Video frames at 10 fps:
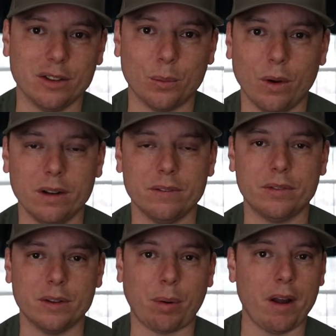It's one of,
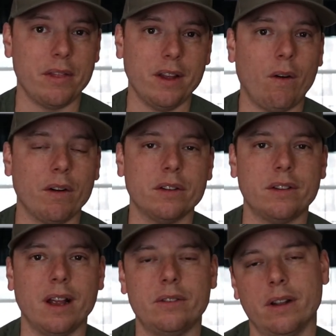it's probably the
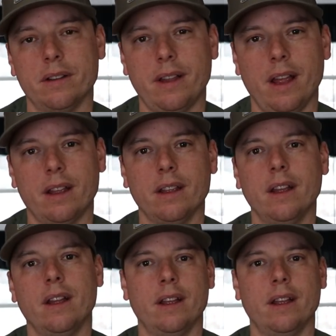hardest test you can take